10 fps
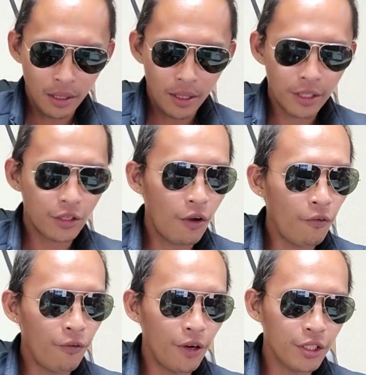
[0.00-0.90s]
Let's go
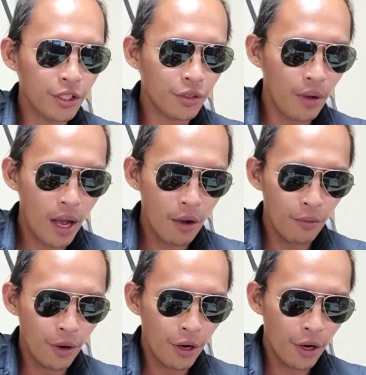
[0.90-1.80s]
first to
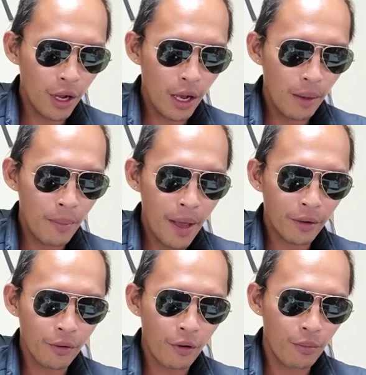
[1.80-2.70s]
our
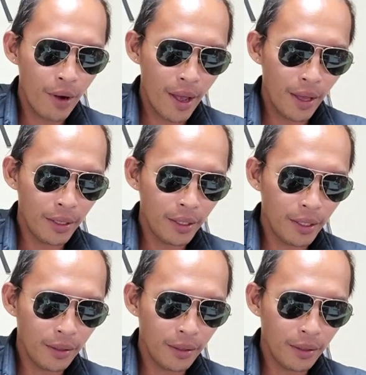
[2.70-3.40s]
micro brand,